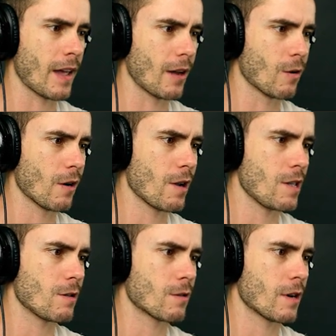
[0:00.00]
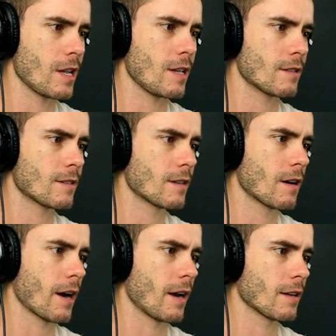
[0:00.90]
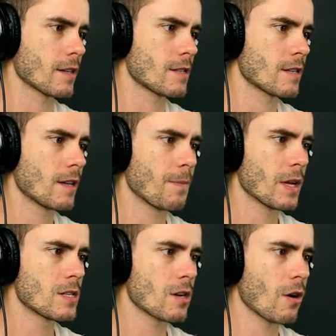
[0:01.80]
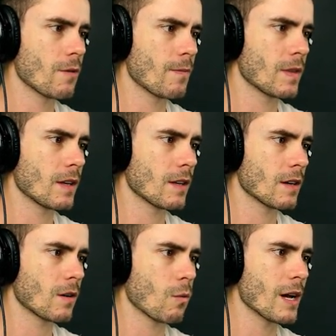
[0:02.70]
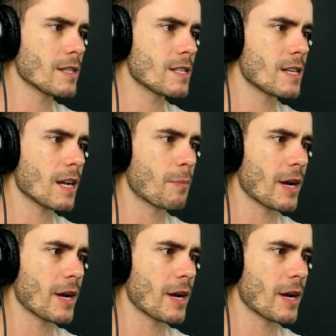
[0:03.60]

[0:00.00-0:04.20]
there. Wait, wait. All right, let's... So, one stick